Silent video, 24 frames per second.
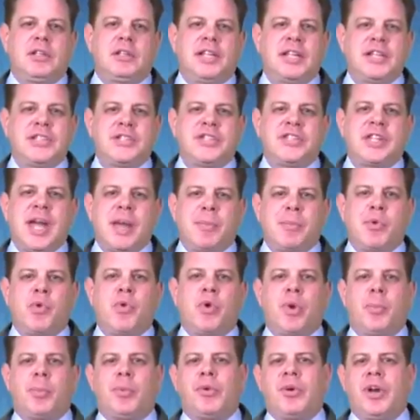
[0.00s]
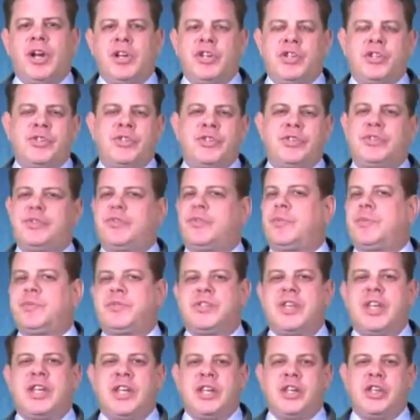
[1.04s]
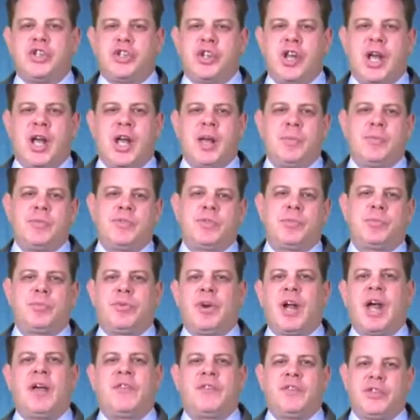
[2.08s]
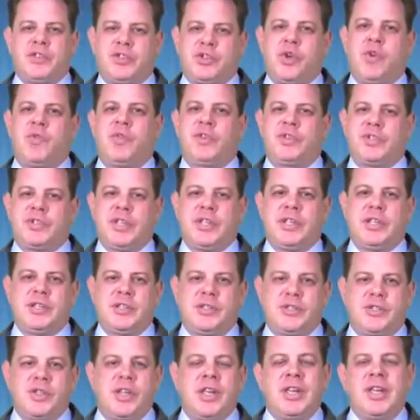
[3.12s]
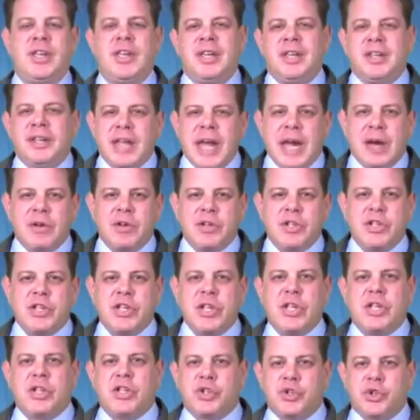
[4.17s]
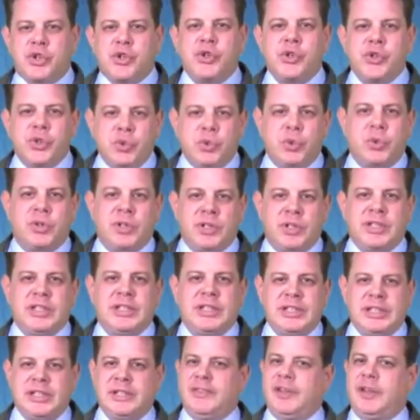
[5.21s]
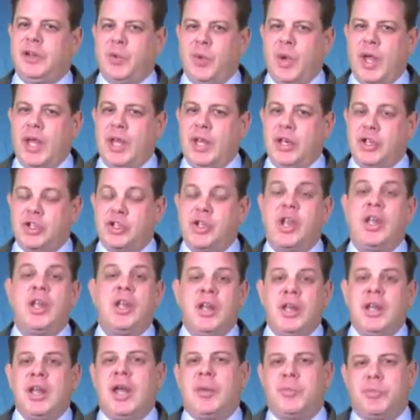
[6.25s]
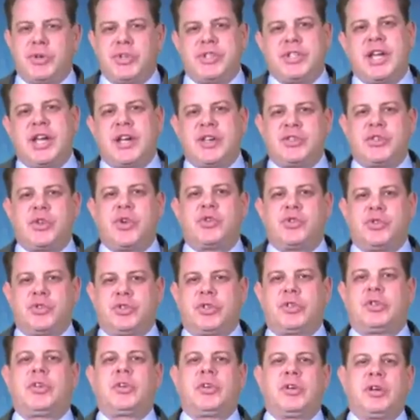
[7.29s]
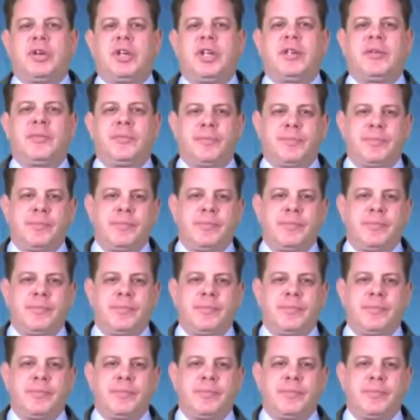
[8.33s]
Let's stop corporations from sending jobs and profits overseas, guarantee a true living wage, and protect Social Security.